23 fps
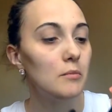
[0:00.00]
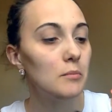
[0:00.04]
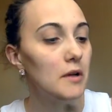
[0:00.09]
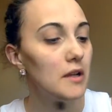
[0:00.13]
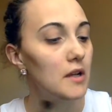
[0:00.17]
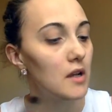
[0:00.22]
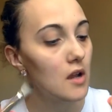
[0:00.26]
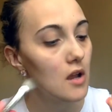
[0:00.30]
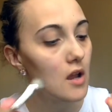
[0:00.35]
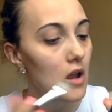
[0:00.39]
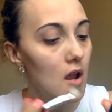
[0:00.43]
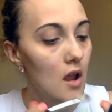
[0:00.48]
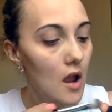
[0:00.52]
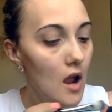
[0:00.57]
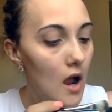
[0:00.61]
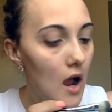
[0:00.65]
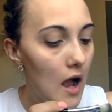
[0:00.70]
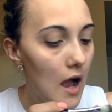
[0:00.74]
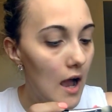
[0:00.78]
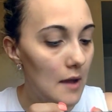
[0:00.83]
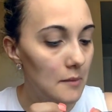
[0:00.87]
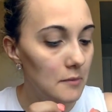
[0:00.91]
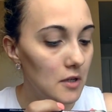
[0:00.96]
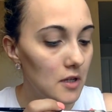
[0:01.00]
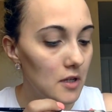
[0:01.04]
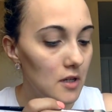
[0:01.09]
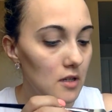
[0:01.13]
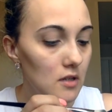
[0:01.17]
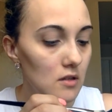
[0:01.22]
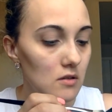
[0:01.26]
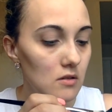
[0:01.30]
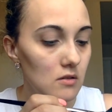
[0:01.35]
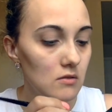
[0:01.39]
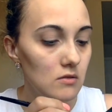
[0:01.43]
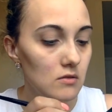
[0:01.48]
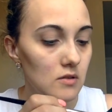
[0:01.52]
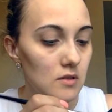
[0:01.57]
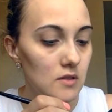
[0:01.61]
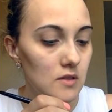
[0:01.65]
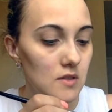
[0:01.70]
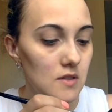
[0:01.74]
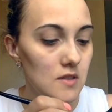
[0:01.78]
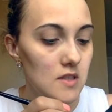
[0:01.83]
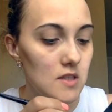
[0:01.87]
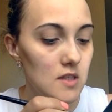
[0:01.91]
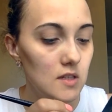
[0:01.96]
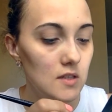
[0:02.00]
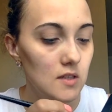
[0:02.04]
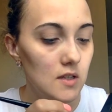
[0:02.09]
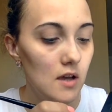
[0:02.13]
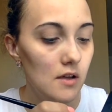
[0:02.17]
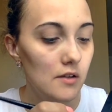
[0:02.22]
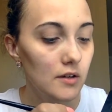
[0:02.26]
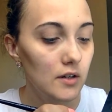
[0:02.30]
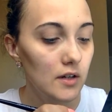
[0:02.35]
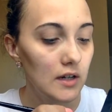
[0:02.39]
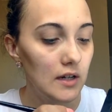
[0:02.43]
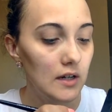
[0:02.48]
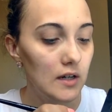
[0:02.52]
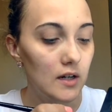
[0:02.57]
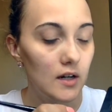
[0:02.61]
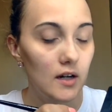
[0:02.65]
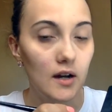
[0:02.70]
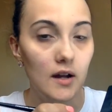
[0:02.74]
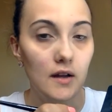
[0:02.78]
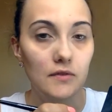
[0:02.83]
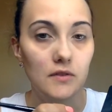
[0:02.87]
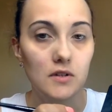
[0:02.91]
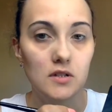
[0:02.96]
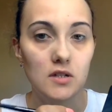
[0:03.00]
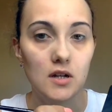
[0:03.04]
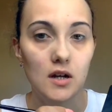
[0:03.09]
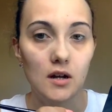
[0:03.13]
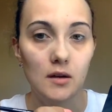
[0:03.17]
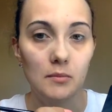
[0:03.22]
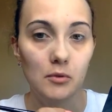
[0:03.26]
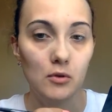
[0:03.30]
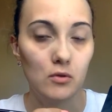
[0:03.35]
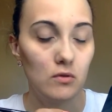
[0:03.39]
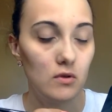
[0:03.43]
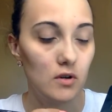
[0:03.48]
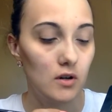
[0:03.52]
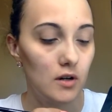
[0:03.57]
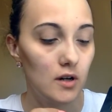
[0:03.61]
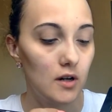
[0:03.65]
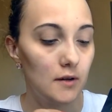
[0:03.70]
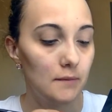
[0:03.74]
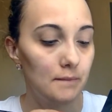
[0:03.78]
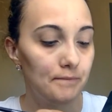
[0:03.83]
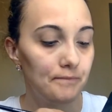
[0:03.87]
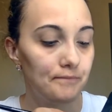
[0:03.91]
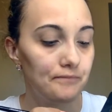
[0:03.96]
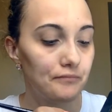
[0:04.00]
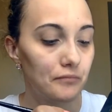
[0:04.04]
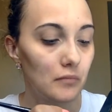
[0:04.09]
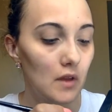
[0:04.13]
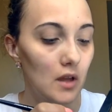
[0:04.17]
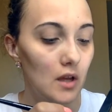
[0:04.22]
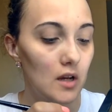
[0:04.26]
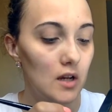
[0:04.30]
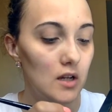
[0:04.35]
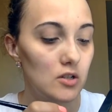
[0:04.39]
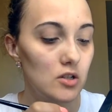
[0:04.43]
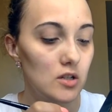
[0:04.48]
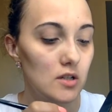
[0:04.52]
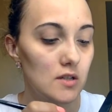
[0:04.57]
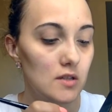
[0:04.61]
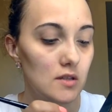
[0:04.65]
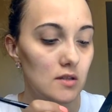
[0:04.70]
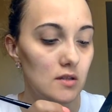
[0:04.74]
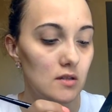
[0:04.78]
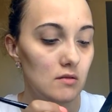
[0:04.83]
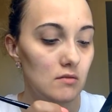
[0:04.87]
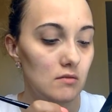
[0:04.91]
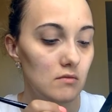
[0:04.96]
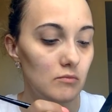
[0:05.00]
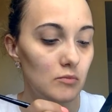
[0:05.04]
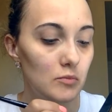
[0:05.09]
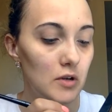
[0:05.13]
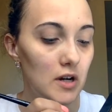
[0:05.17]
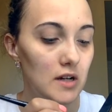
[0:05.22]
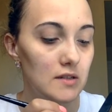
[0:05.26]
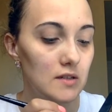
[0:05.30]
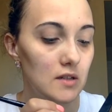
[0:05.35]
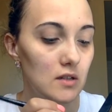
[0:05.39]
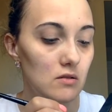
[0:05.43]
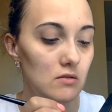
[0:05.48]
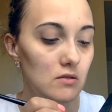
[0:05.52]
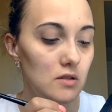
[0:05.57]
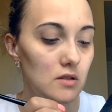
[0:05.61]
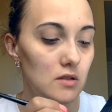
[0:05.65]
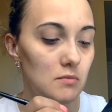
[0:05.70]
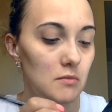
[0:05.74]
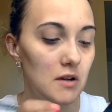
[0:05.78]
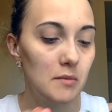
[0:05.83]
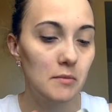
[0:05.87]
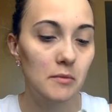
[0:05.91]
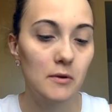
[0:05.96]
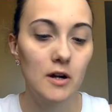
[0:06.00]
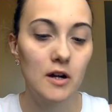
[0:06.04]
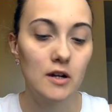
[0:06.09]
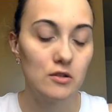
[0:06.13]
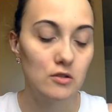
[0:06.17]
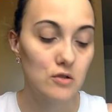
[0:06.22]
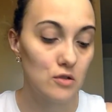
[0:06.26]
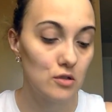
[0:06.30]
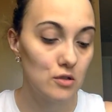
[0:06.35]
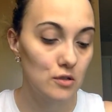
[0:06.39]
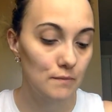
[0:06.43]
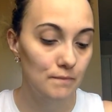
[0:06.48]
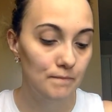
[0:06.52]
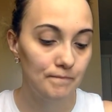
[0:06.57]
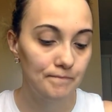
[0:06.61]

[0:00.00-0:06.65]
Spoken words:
But I'm going to use this color here in the top corner, and I just press it onto my brush.